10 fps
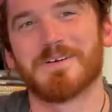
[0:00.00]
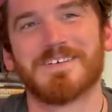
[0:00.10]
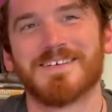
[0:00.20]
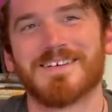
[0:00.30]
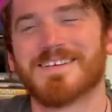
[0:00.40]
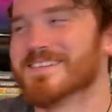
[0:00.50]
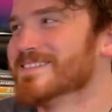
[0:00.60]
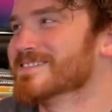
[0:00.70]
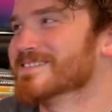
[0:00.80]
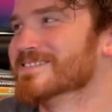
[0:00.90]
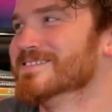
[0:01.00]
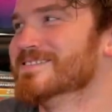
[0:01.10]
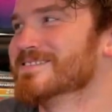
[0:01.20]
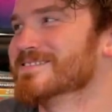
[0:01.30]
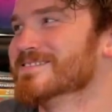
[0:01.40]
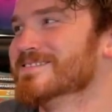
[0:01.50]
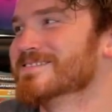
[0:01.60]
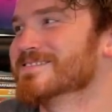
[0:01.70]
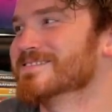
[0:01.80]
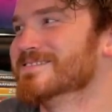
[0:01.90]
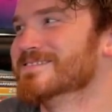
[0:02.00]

No words are spoken by the person on screen.